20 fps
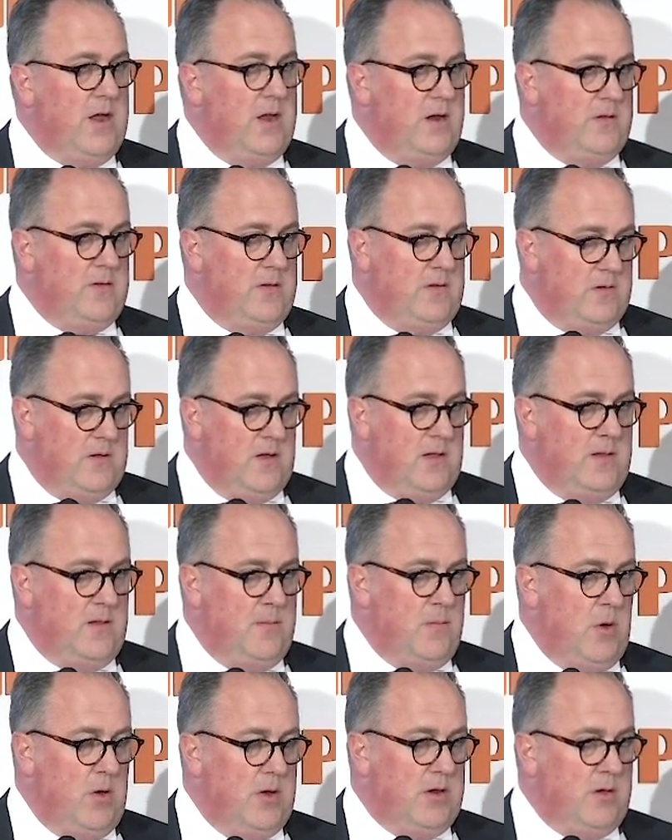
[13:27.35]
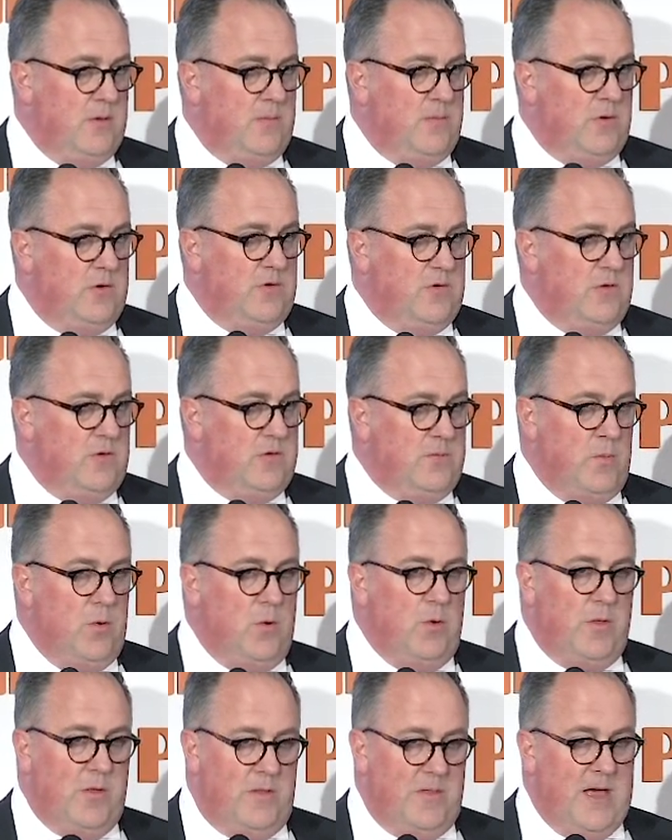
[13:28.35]
As I said, the mine can produce more
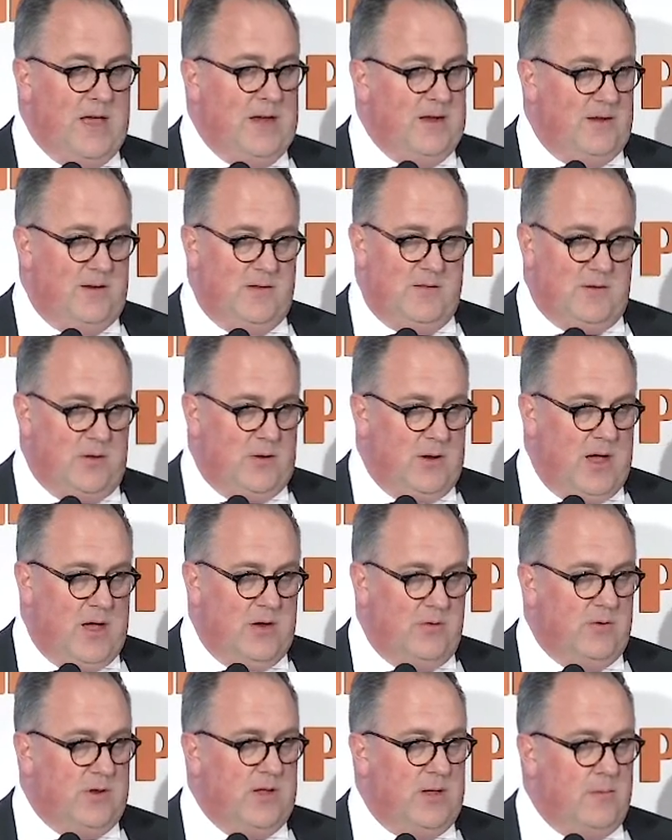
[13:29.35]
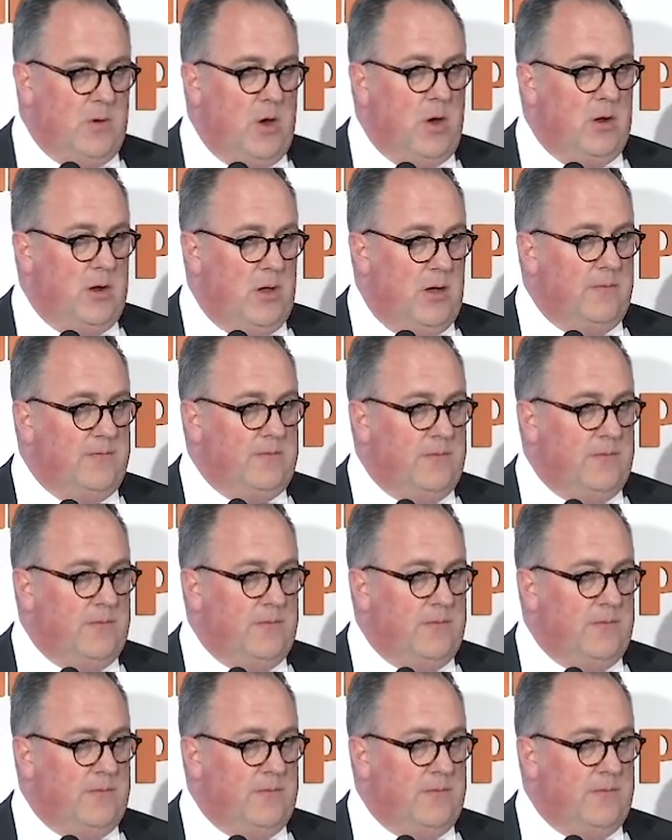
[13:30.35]
than that, and it's got a 100-year mine life.